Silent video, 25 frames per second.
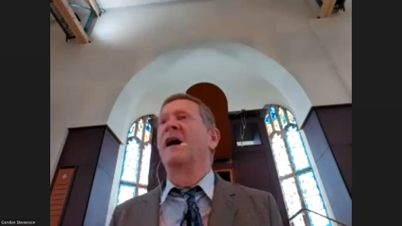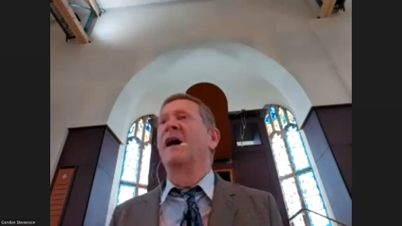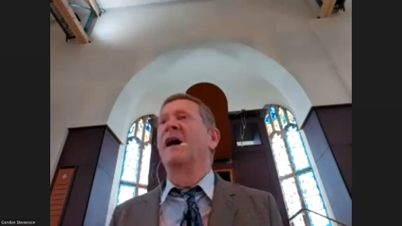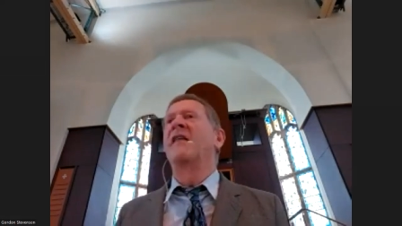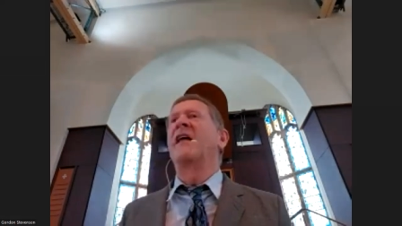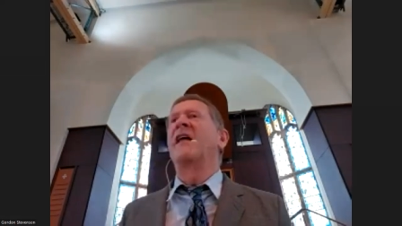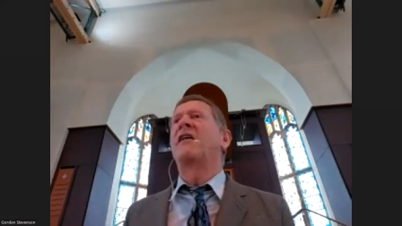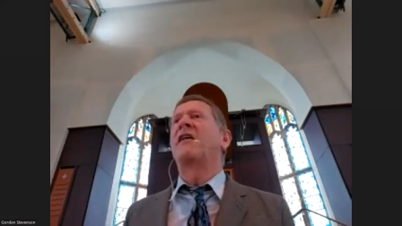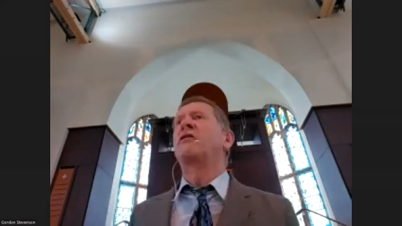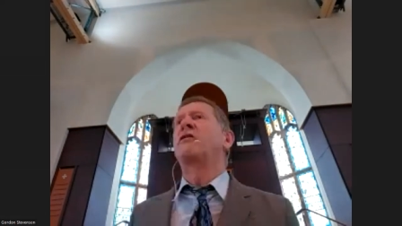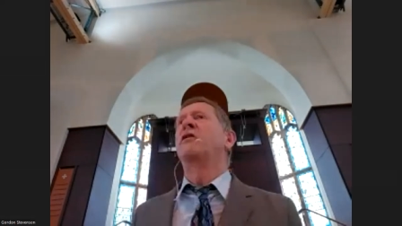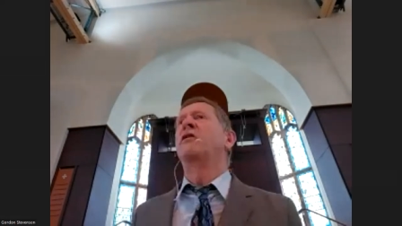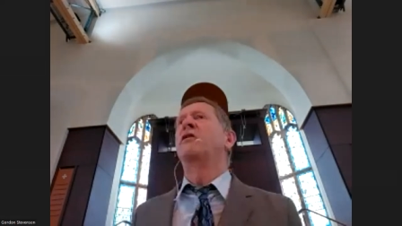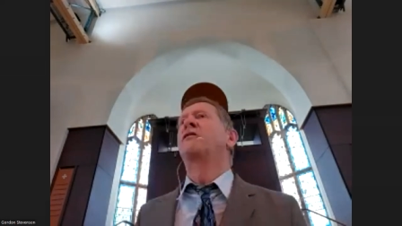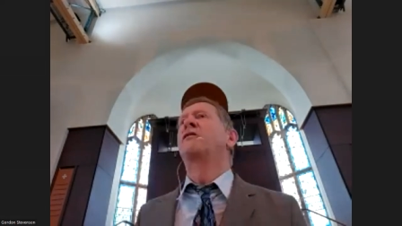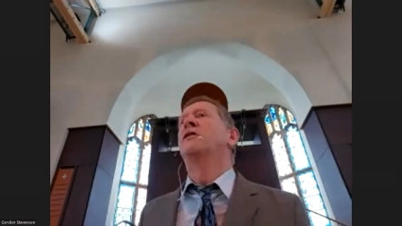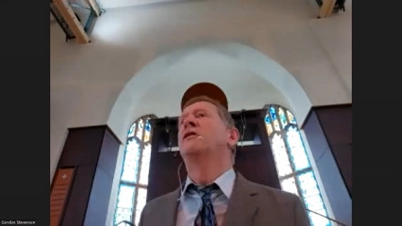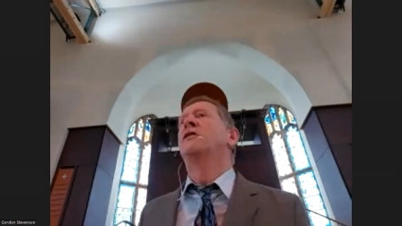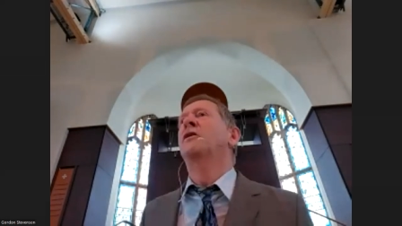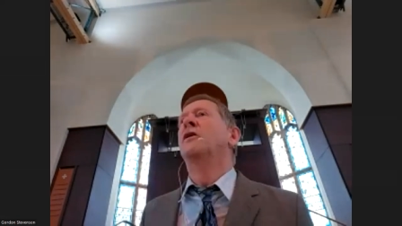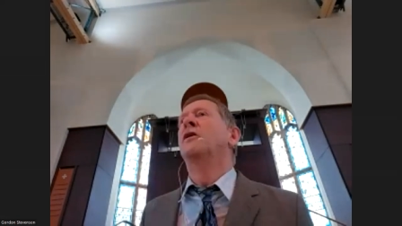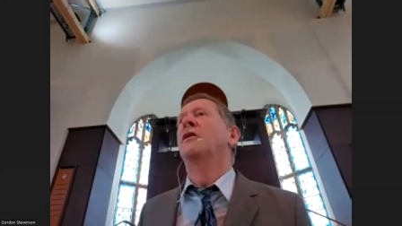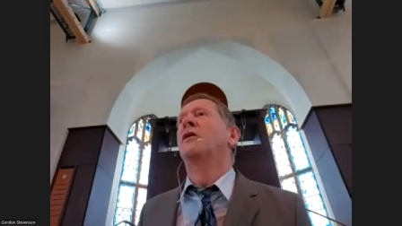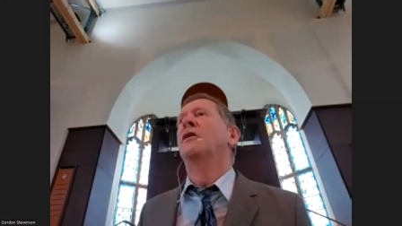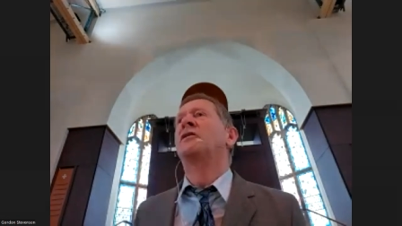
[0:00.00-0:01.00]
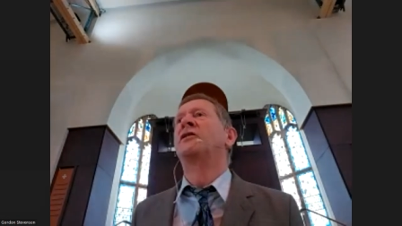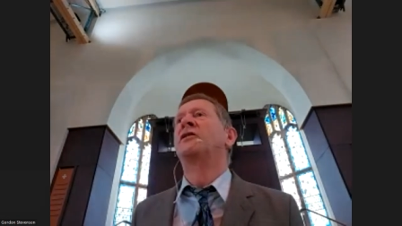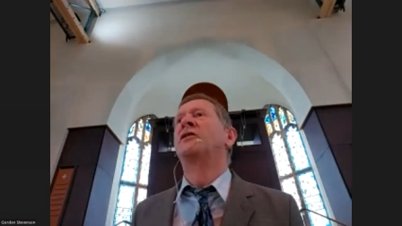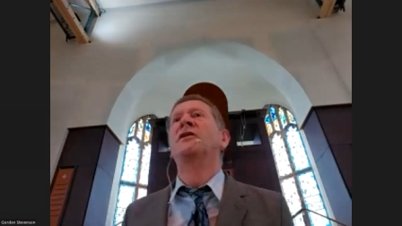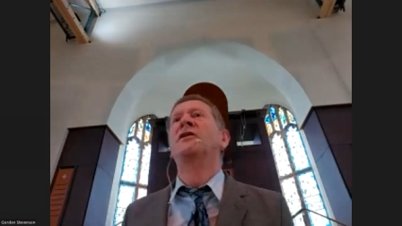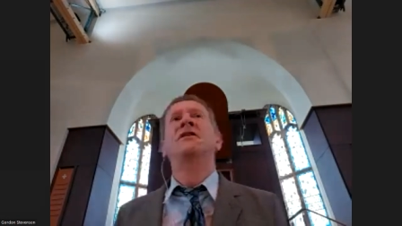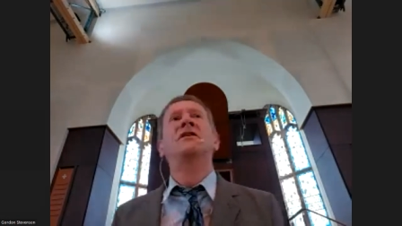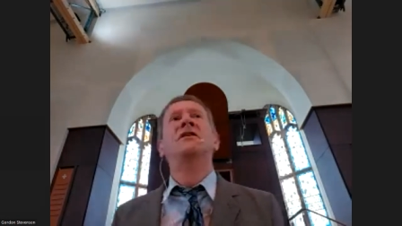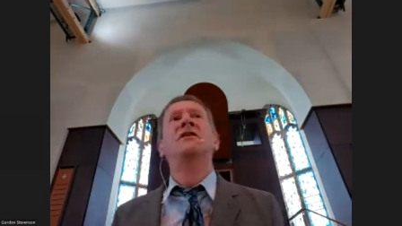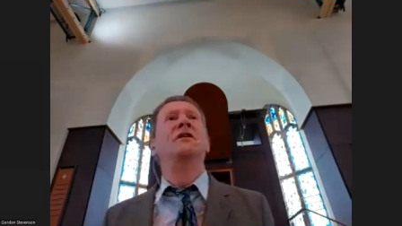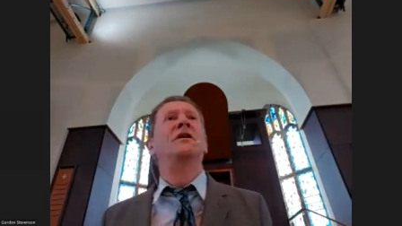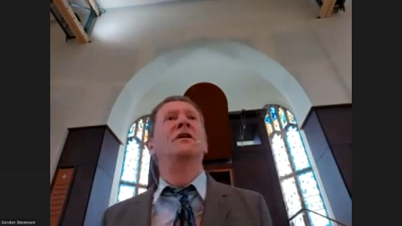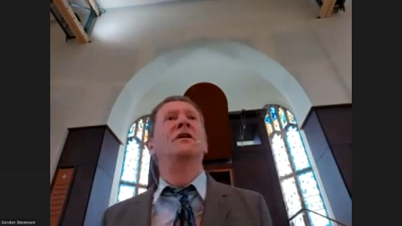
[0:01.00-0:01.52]
And that's often not
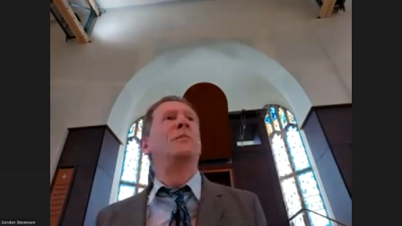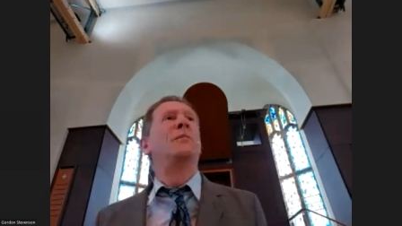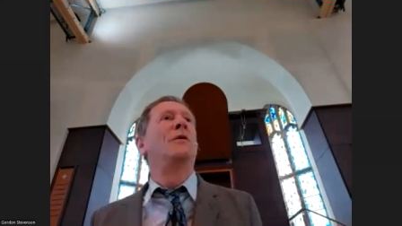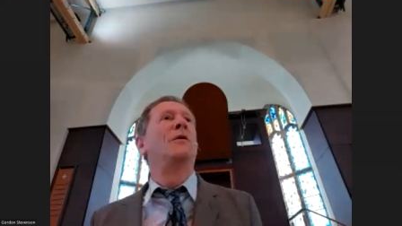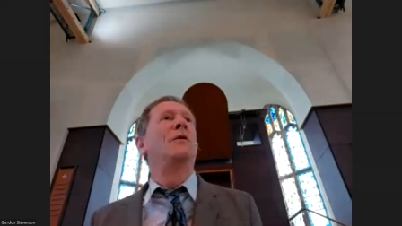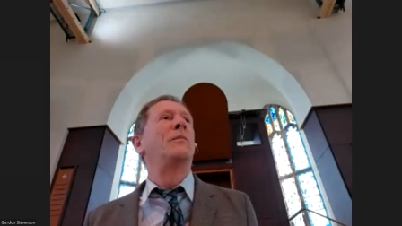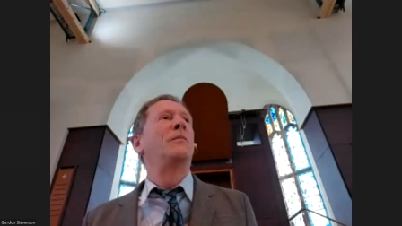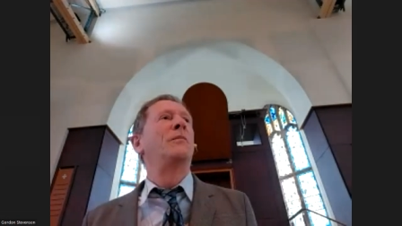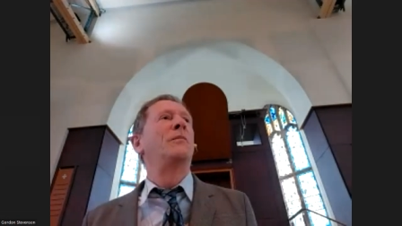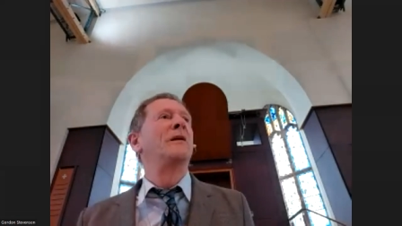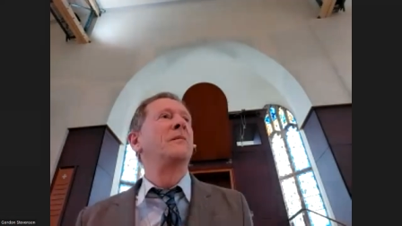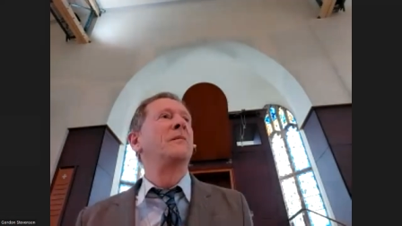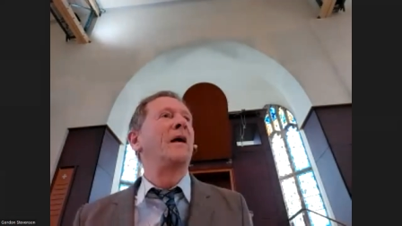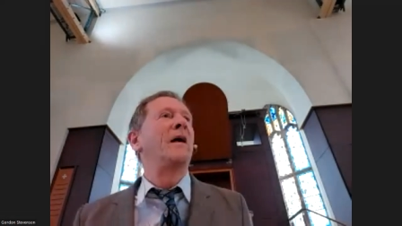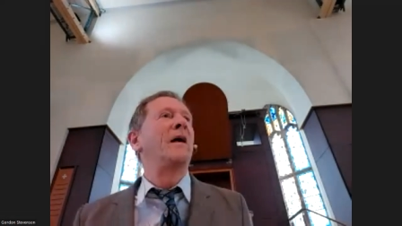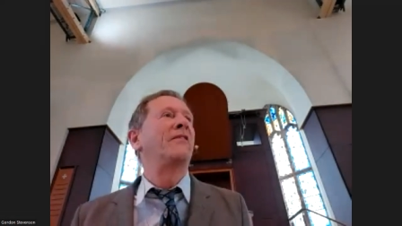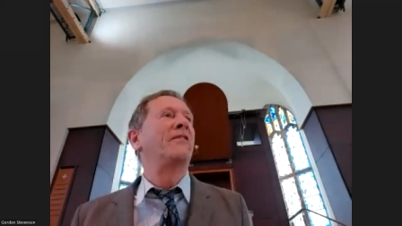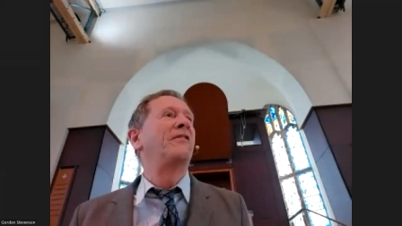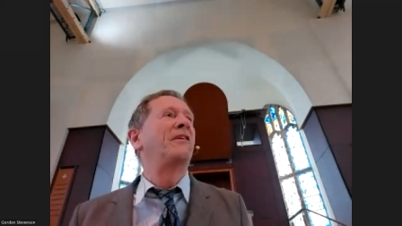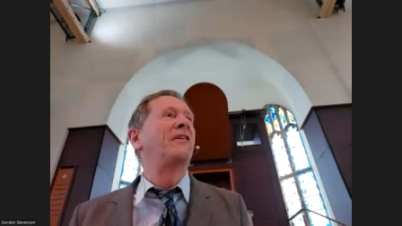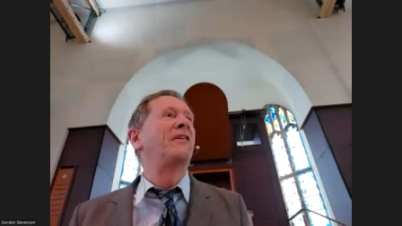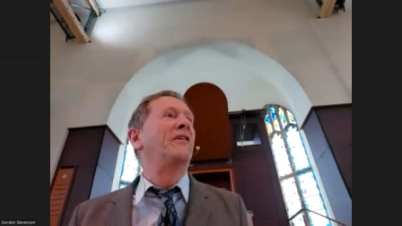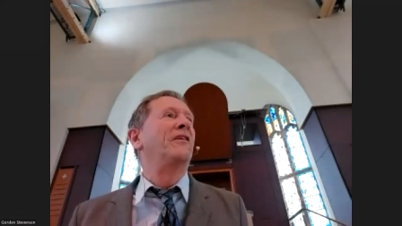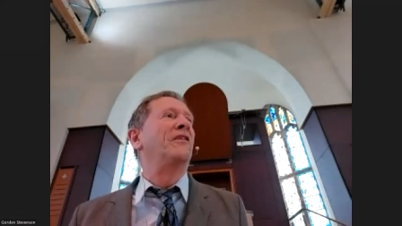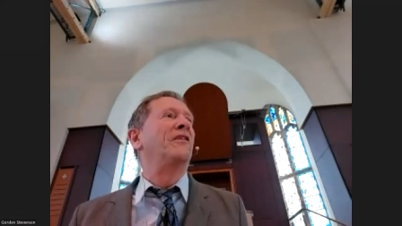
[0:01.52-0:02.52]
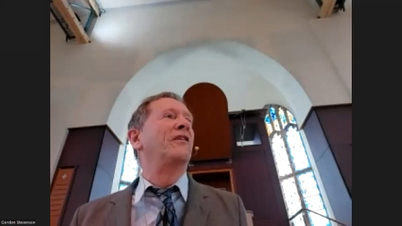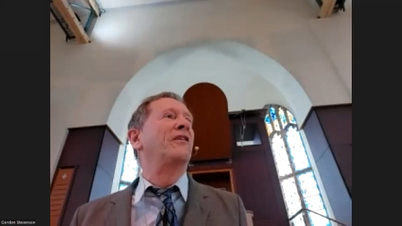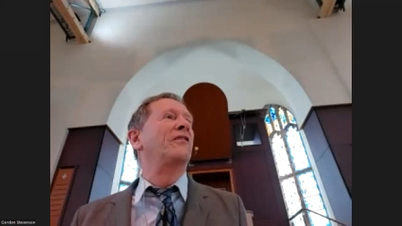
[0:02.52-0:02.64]
a popular message.